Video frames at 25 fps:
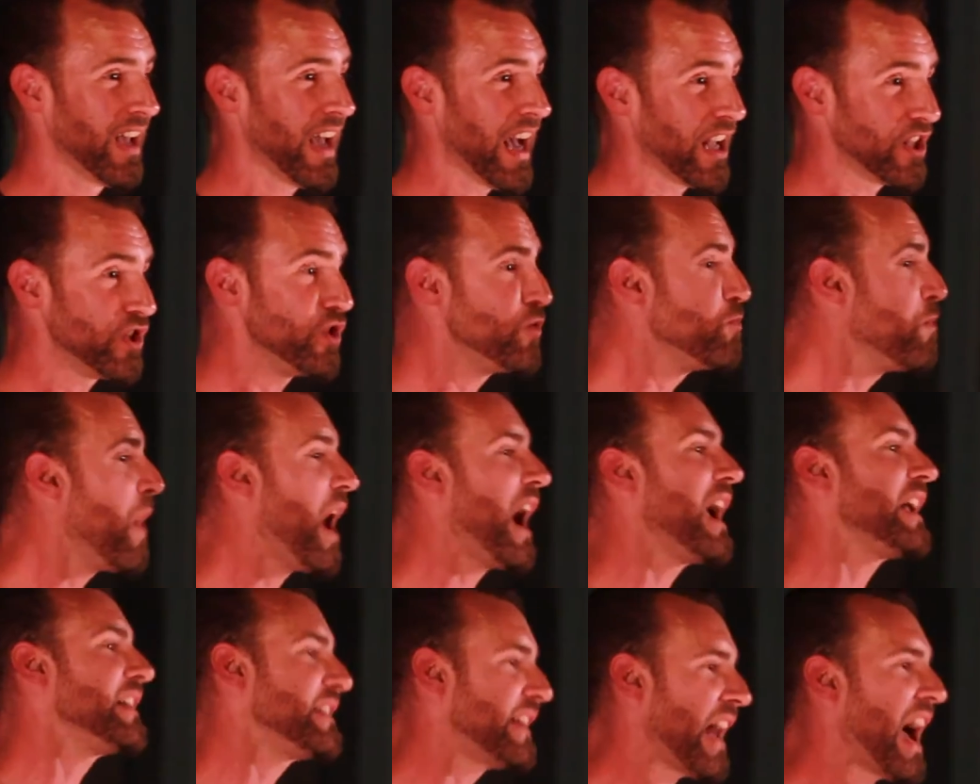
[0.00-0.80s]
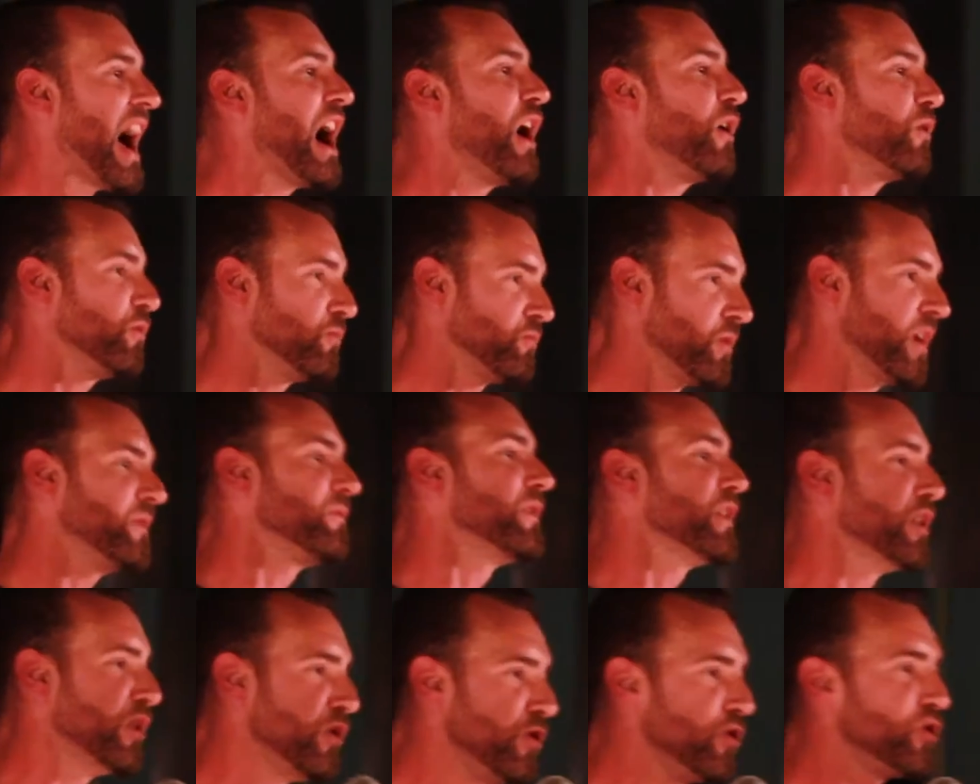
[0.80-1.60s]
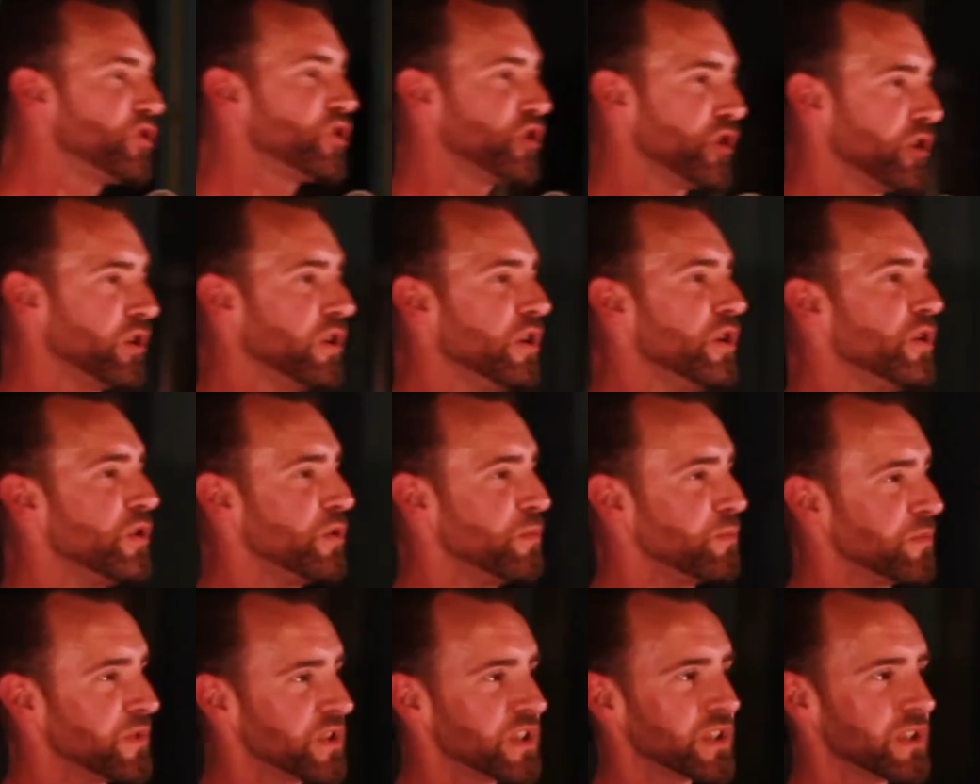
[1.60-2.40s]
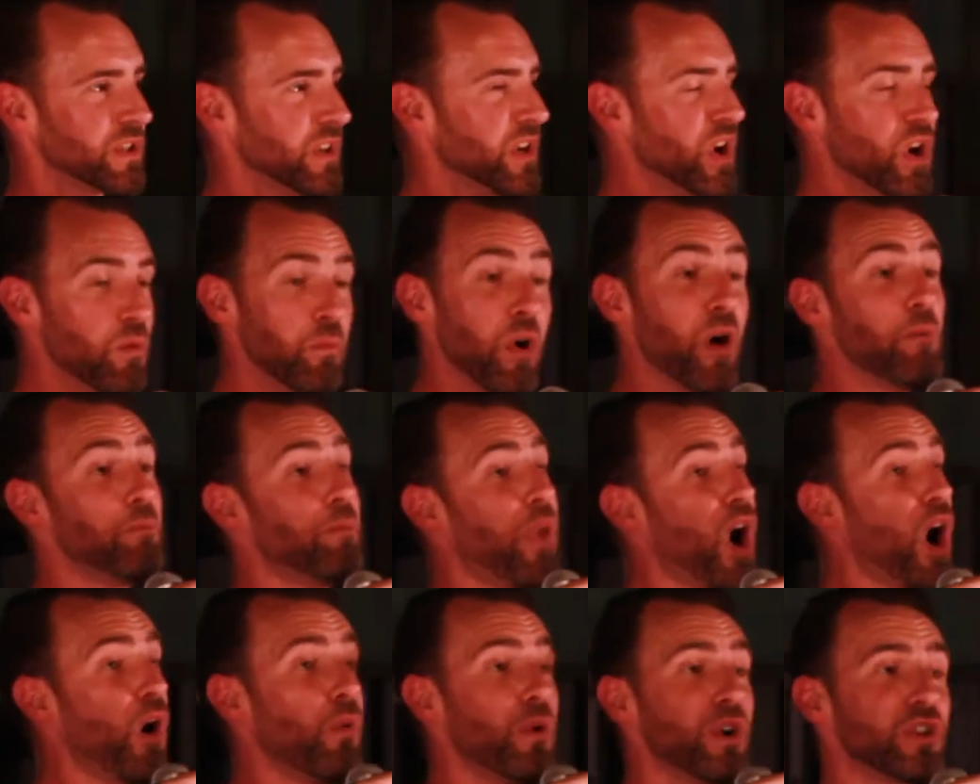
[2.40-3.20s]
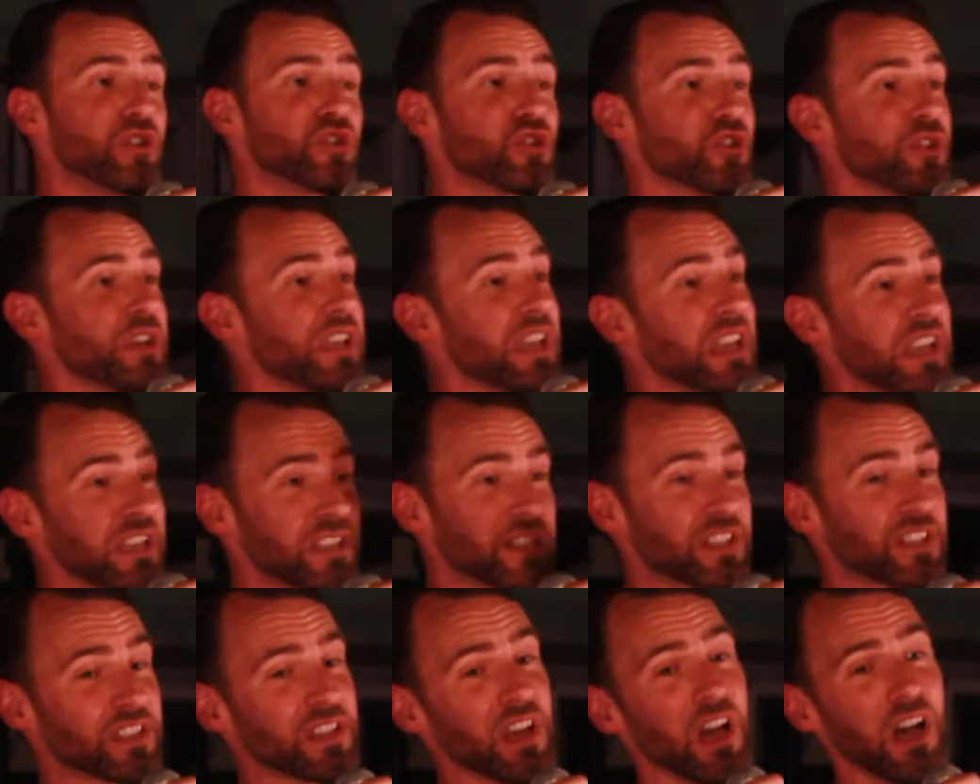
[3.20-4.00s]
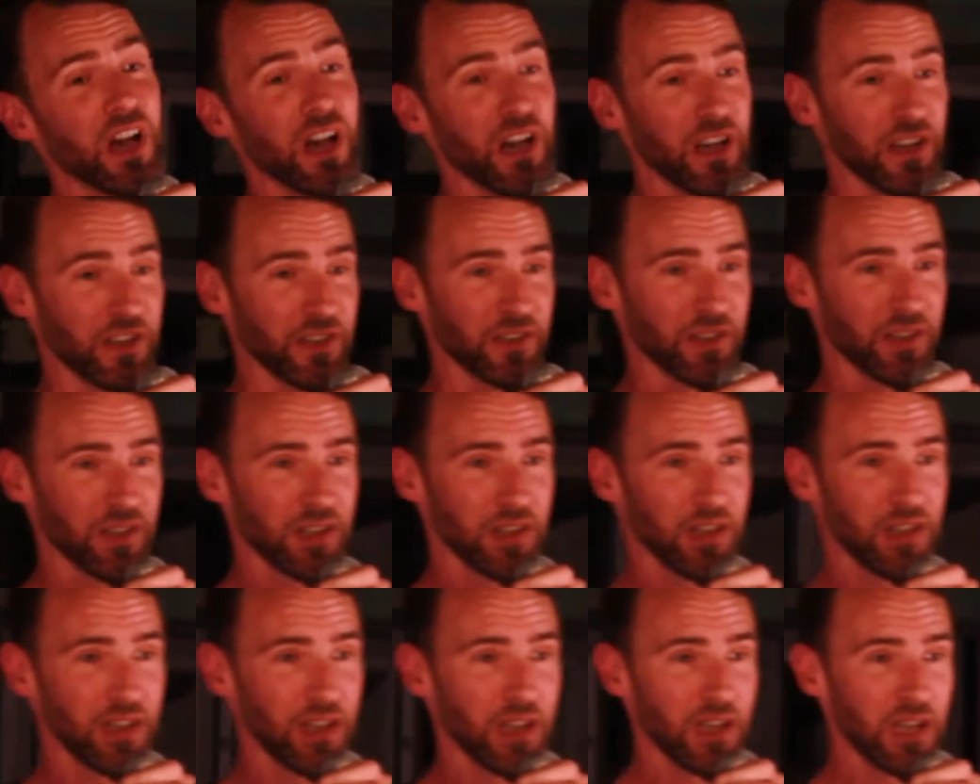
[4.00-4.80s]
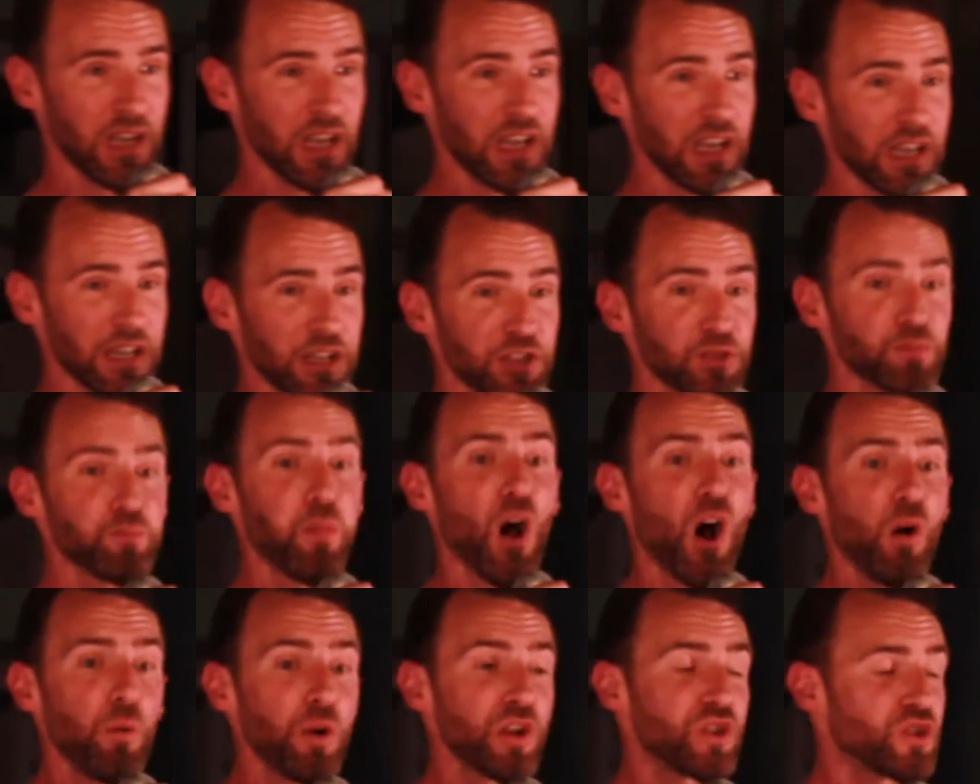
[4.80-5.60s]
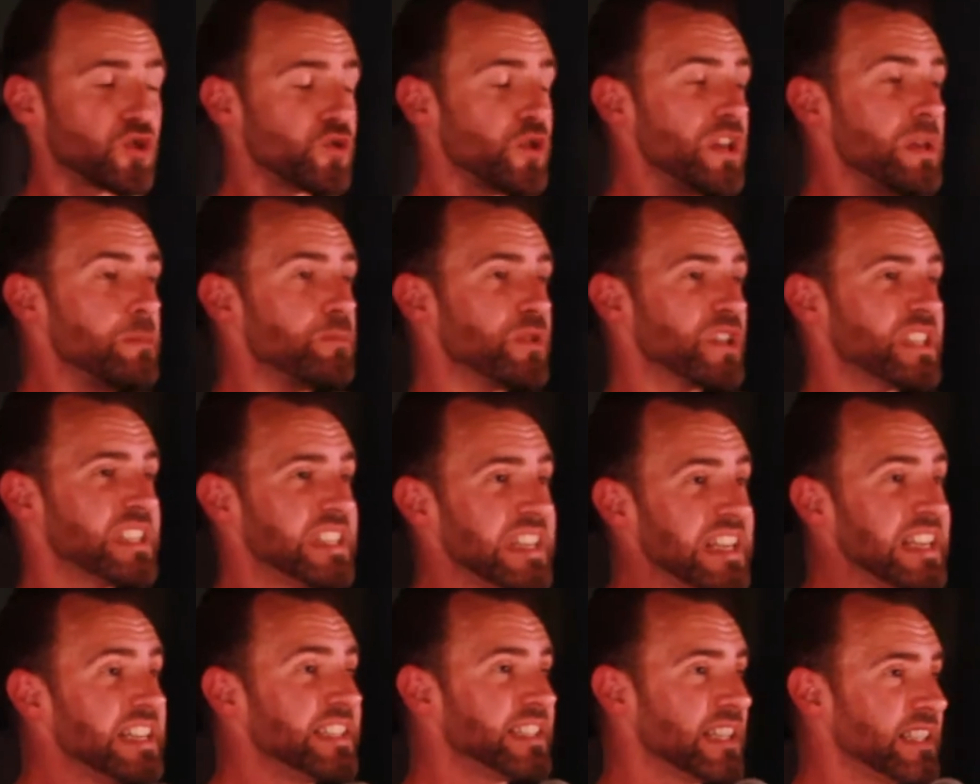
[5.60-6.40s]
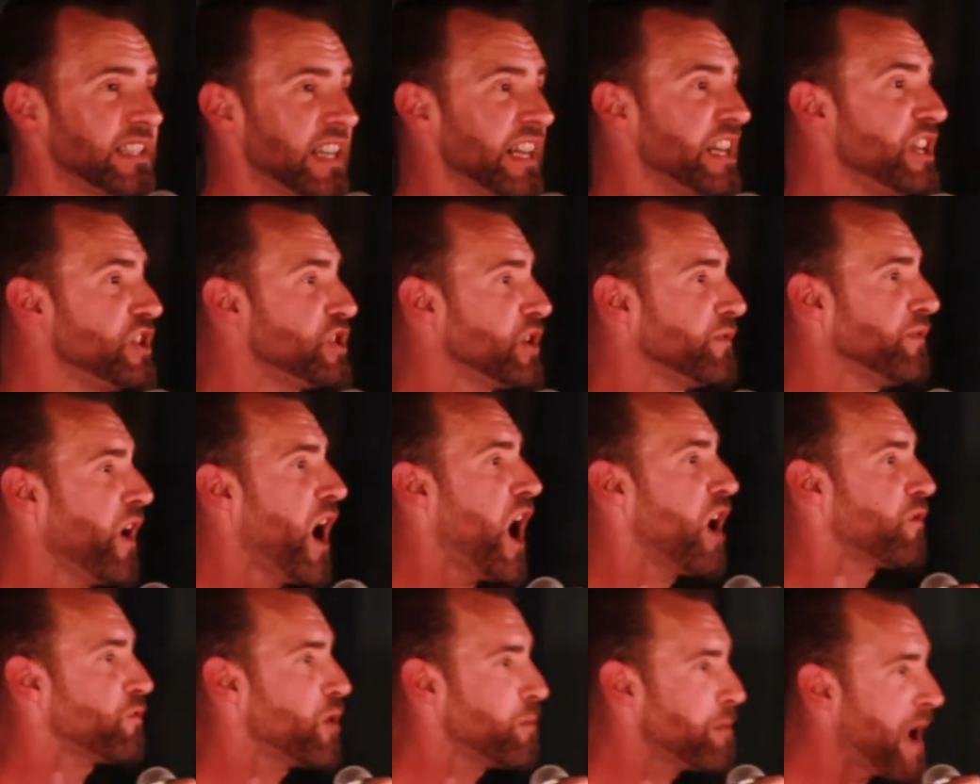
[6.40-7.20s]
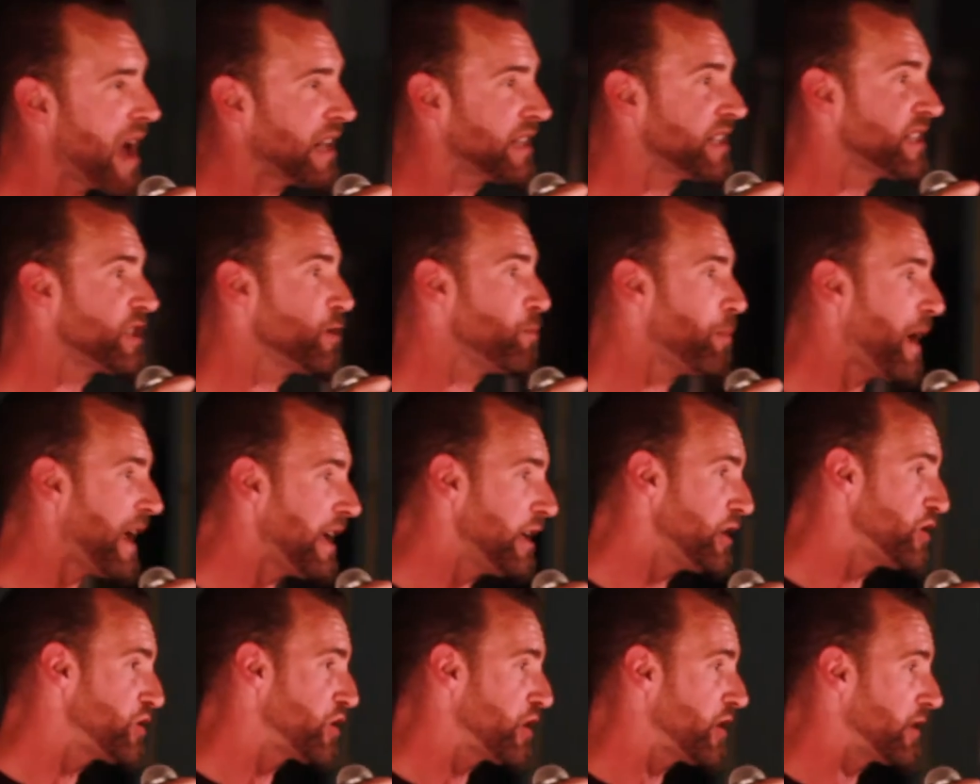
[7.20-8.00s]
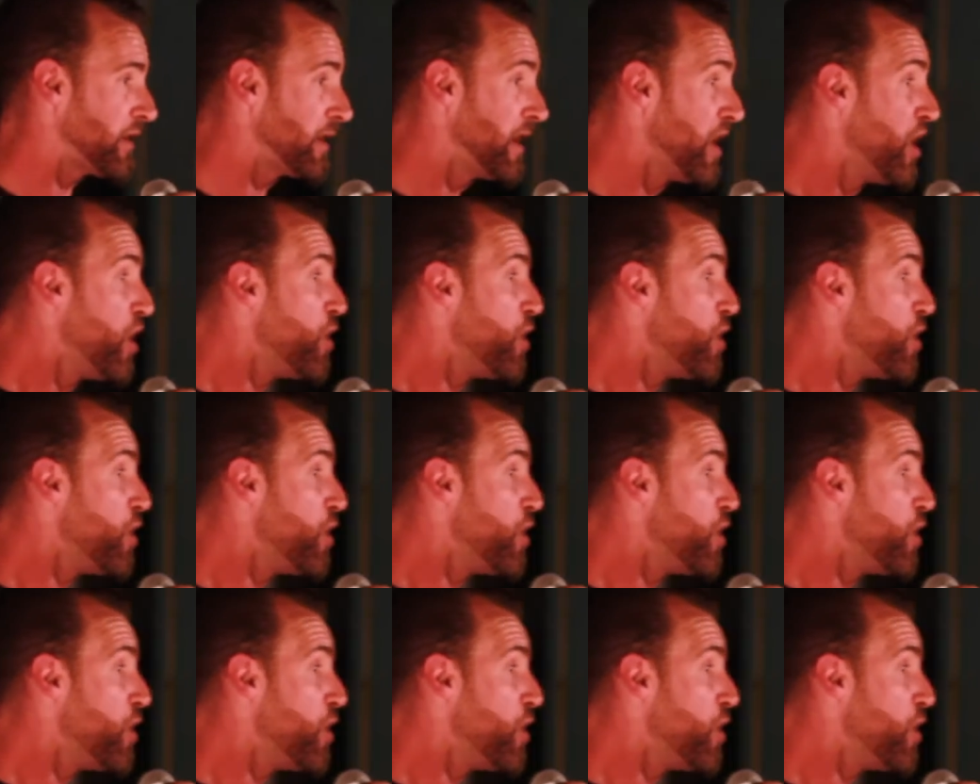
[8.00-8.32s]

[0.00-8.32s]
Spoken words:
and you might doubt revolution looms, but poetry is certain. Because poetry perceives the deeds of our emancipation.